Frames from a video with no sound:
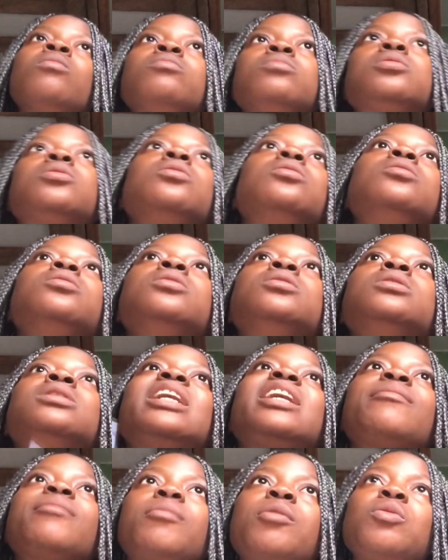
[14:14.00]
So
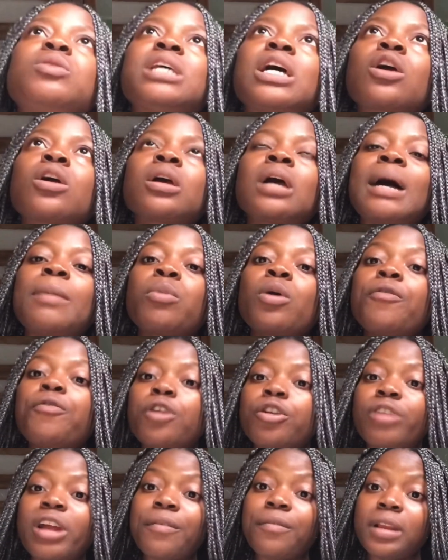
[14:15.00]
that day my mom was like, I'm going
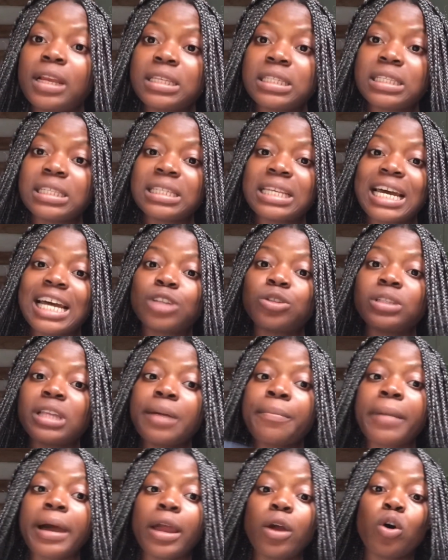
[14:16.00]
for driving lessons. That I should
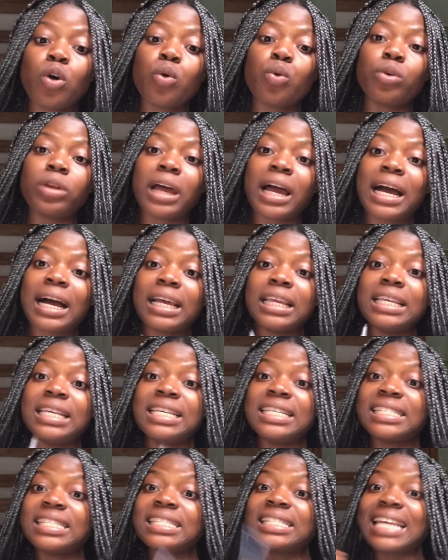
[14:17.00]
tell my uncle that
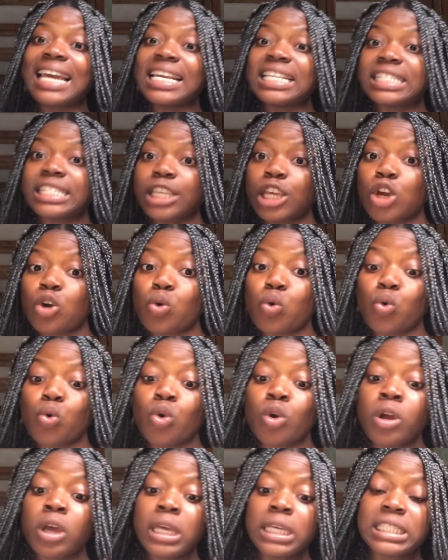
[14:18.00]
his sister is here.
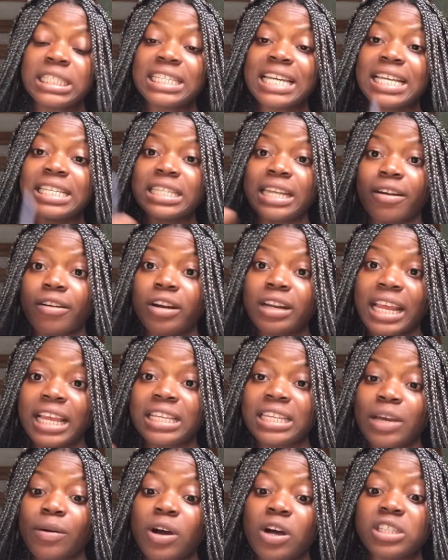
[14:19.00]
His sister is around
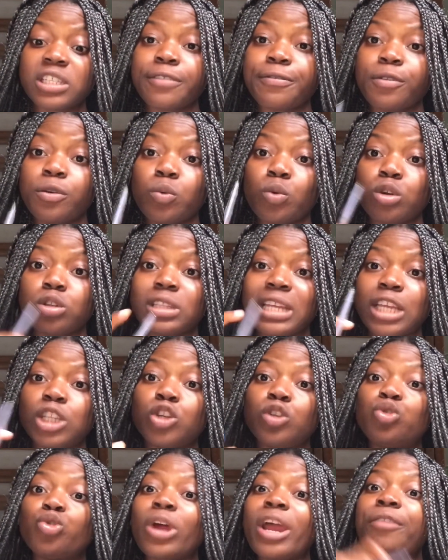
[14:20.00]
in our house. If you want, you
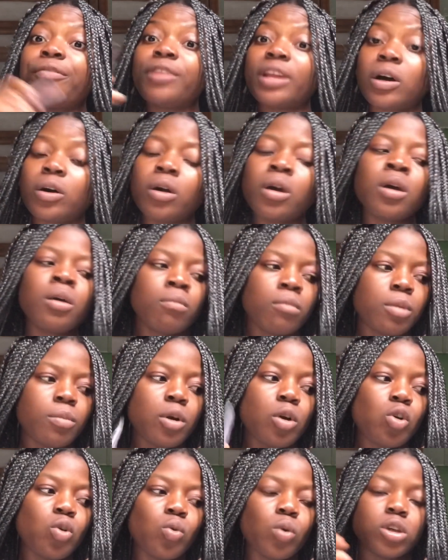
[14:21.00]
should drive down.
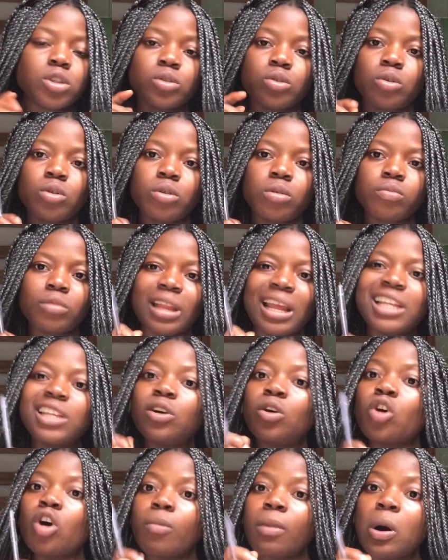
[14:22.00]
My uncle was not. I
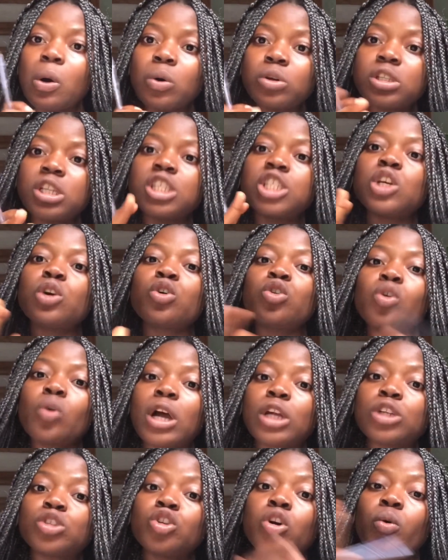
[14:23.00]
didn't call my uncle. So she said,
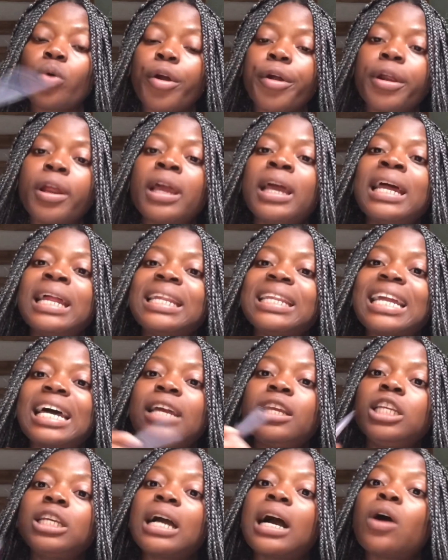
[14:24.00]
I should not worry
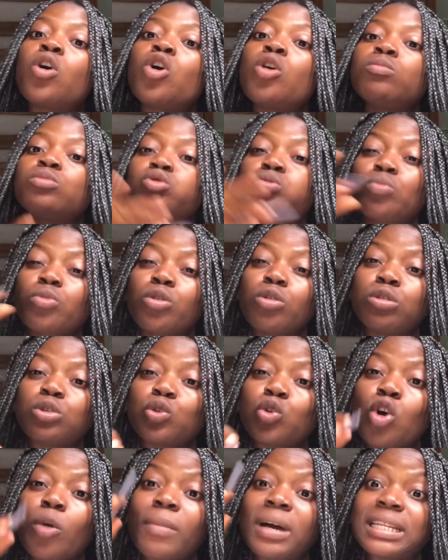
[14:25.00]
that you can come tomorrow
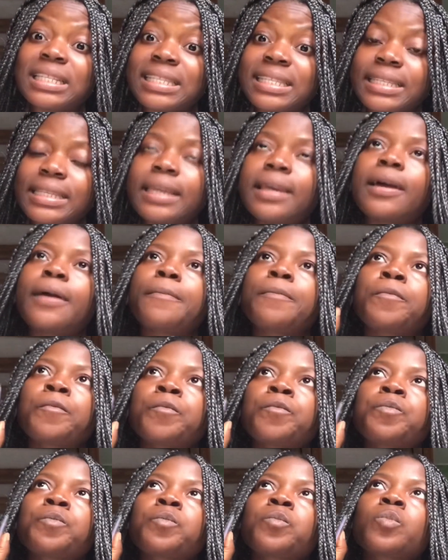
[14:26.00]
to come and see her.
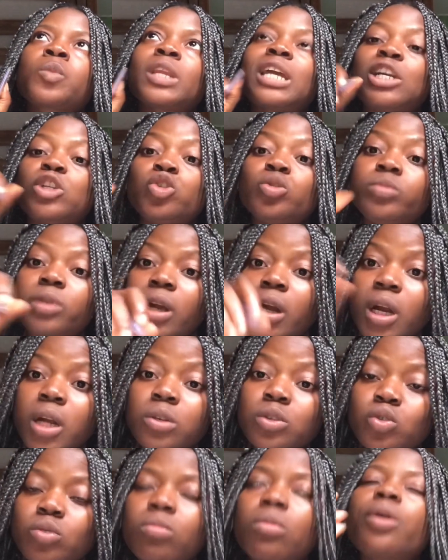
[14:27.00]
I should be
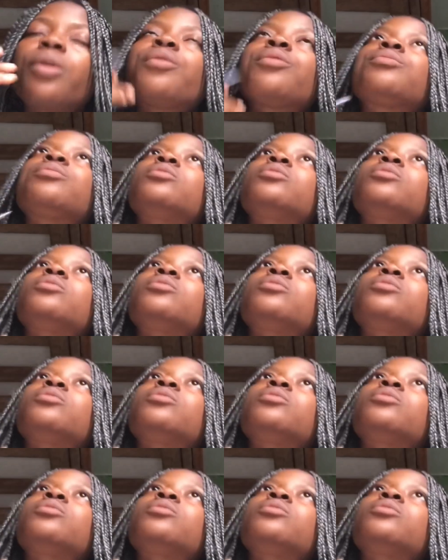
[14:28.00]
around tomorrow.